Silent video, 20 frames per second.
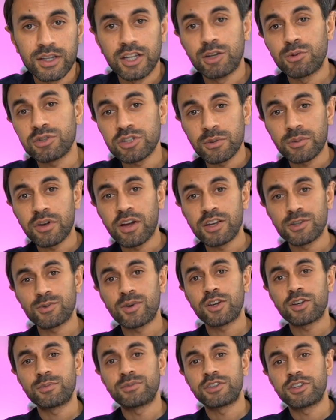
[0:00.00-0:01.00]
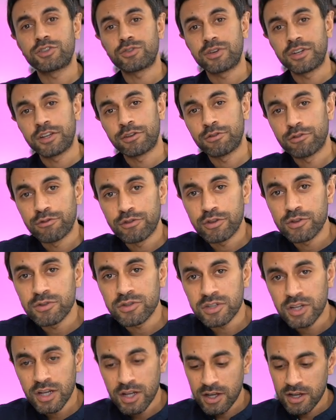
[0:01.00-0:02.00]
Hey, what's up guys, welcome to Trending
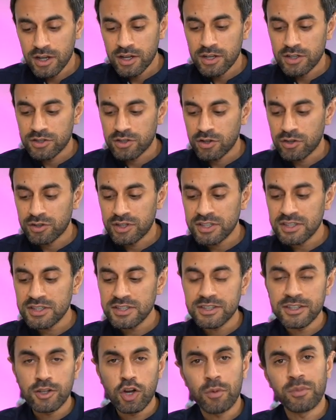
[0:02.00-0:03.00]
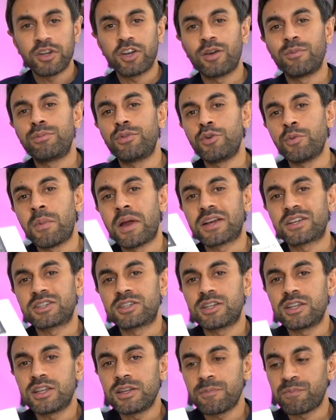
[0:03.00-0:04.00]
Reviews. So this is the Comica
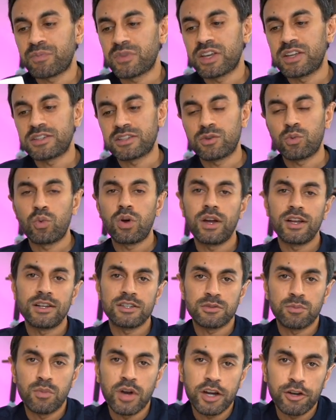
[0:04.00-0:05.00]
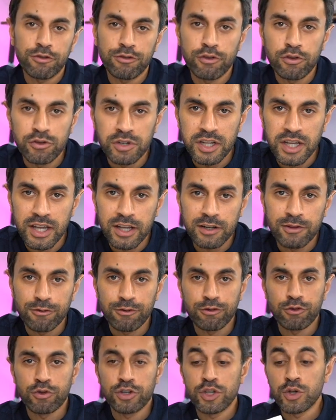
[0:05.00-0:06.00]
BoomX-DUC2. It's a wireless microphone kit
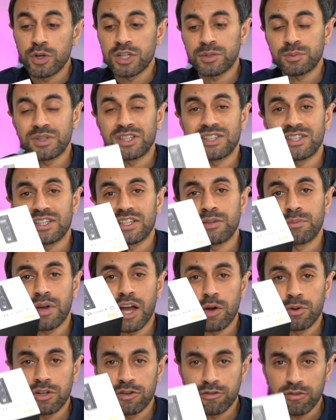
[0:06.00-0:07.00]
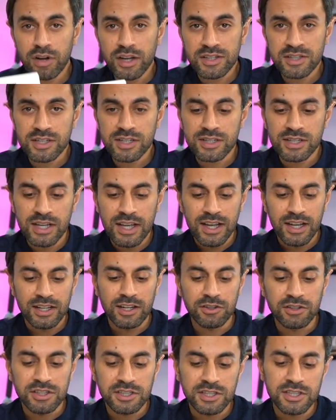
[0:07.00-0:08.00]
for USB-C powered devices.
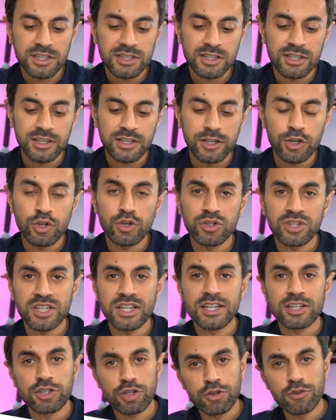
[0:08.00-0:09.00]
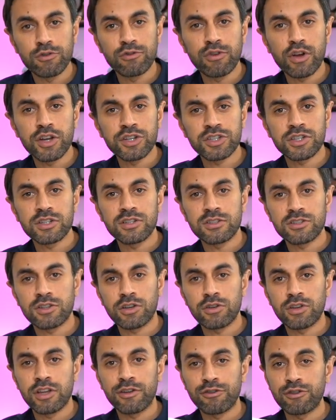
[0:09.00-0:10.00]
Now this is the UC2 version, so
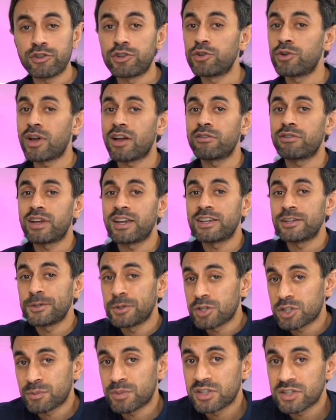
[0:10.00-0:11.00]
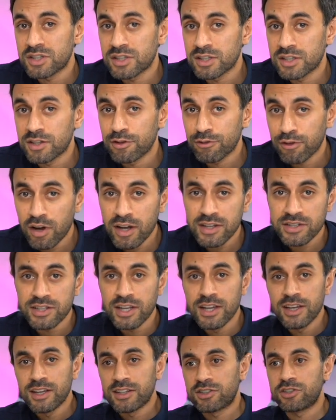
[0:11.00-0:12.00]
if you do have a USB-C device,
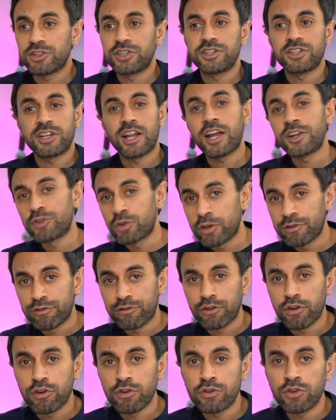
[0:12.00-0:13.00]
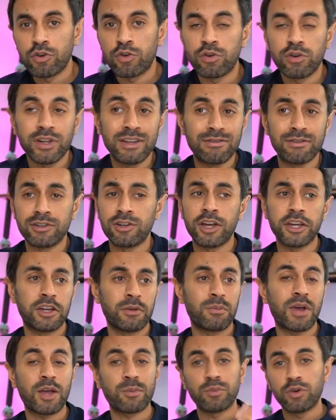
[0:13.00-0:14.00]
such as an Android phone or even like a
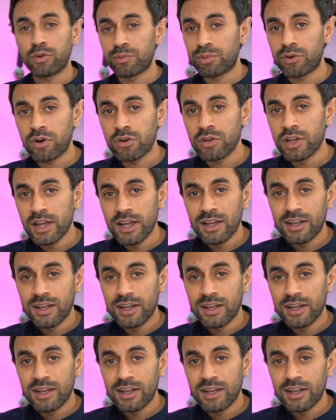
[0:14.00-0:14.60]
MacBook Pro,